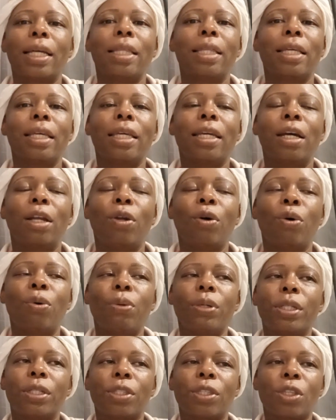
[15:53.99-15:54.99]
and the yellow,
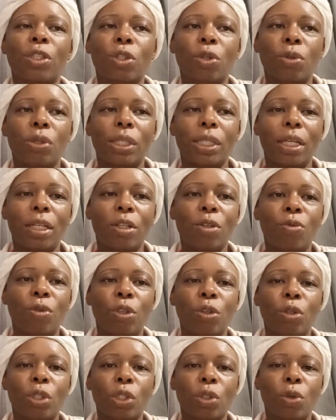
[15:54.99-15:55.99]
which is associated
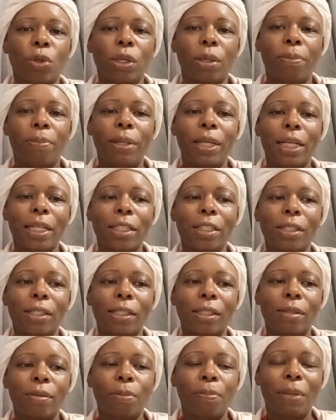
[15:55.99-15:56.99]
with your solar
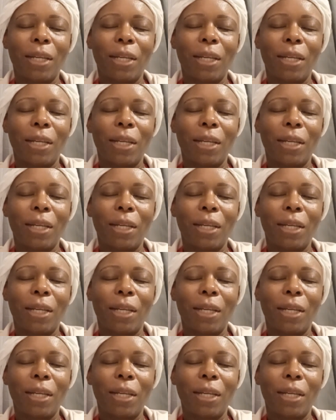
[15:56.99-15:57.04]
plexus,